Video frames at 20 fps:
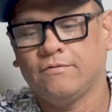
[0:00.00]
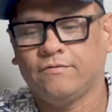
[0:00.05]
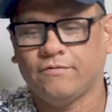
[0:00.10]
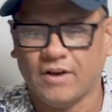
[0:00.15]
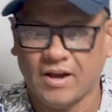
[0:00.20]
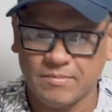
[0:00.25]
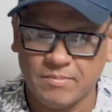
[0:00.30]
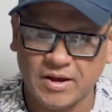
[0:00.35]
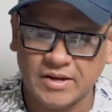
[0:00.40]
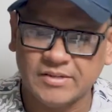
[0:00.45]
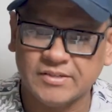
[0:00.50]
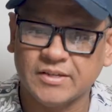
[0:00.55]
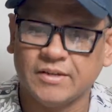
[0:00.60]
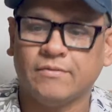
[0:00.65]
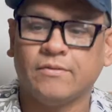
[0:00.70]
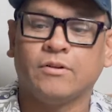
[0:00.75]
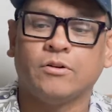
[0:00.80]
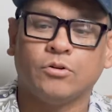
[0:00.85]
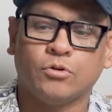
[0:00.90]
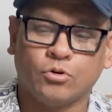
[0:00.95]

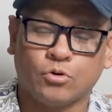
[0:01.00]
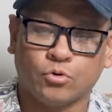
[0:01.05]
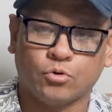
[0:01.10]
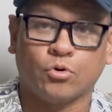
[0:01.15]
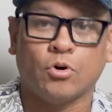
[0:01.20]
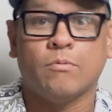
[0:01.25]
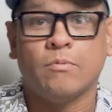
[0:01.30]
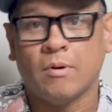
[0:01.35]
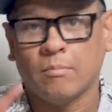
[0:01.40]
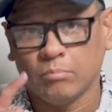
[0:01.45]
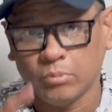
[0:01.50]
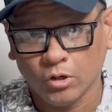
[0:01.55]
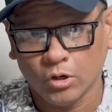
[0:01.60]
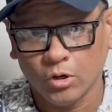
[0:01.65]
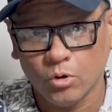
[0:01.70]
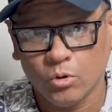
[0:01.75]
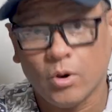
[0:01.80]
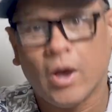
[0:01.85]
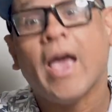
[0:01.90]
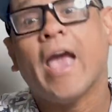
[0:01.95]
5x7 Chroma
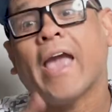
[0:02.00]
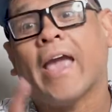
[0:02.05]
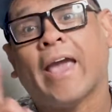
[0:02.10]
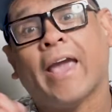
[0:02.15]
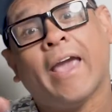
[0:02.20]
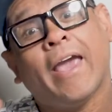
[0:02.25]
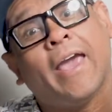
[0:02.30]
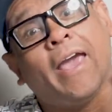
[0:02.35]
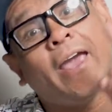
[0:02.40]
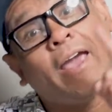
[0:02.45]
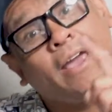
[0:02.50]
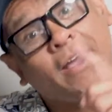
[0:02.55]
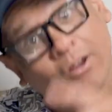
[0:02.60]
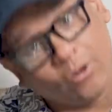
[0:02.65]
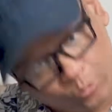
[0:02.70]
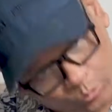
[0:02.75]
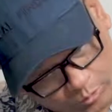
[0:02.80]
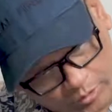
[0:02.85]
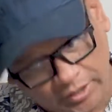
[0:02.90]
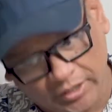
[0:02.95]
Blue and
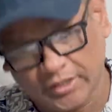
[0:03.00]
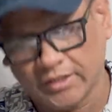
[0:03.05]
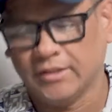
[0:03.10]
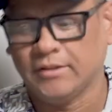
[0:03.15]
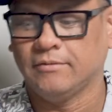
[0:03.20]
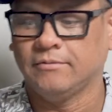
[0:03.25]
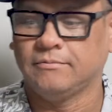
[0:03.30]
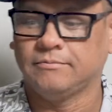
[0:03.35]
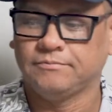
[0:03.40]
Green.